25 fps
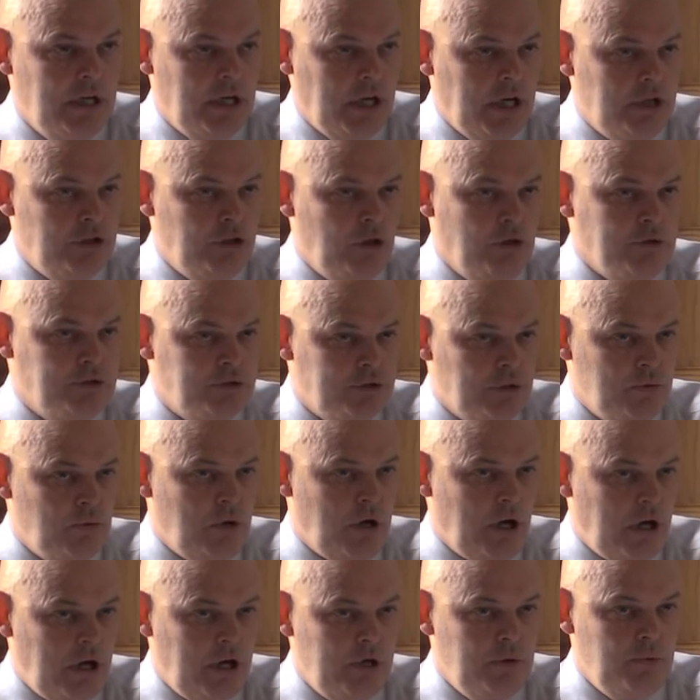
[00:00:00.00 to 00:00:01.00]
and also
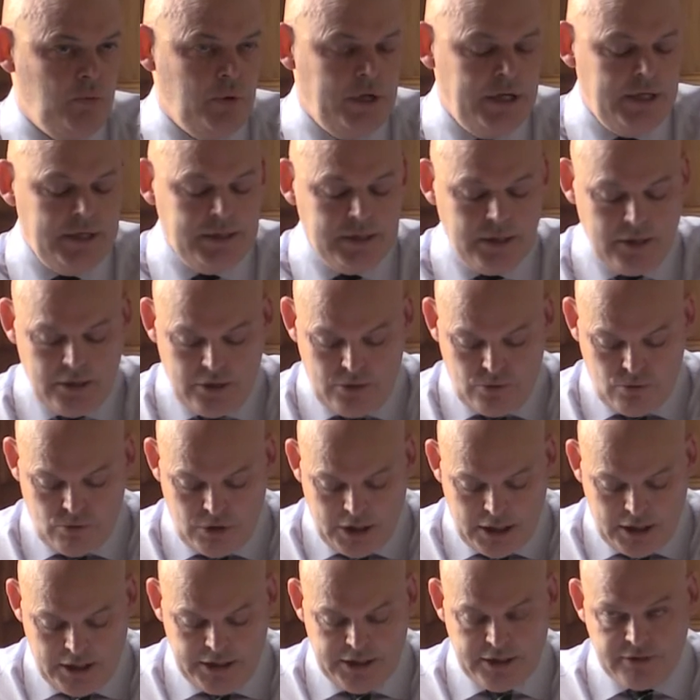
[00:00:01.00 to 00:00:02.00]
how we
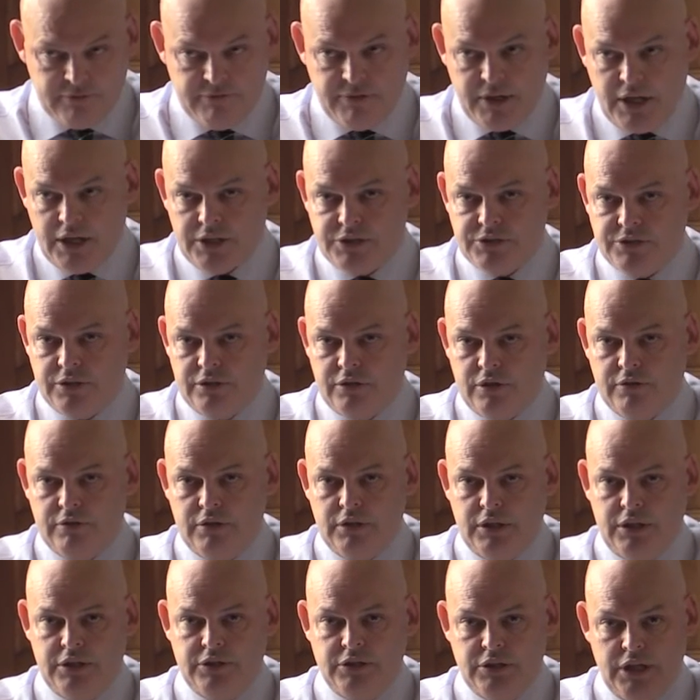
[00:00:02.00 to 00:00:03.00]
really invest
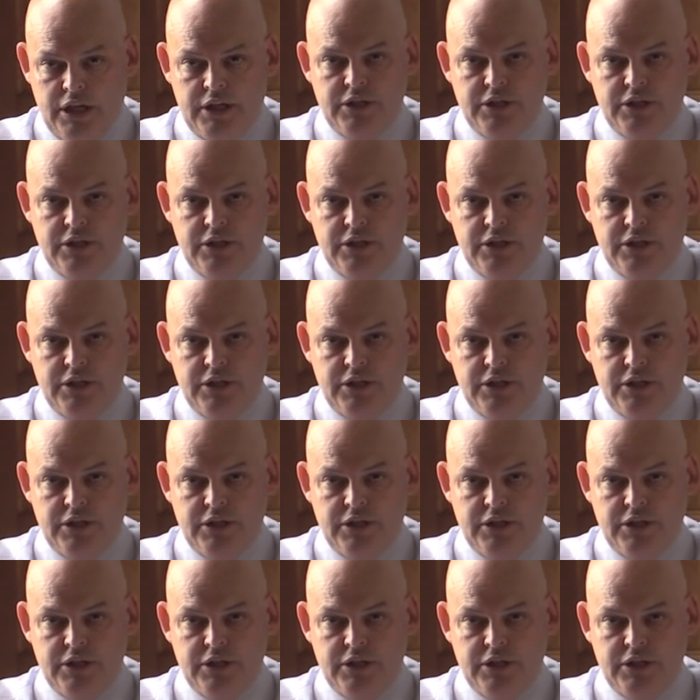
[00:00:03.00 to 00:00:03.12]
in,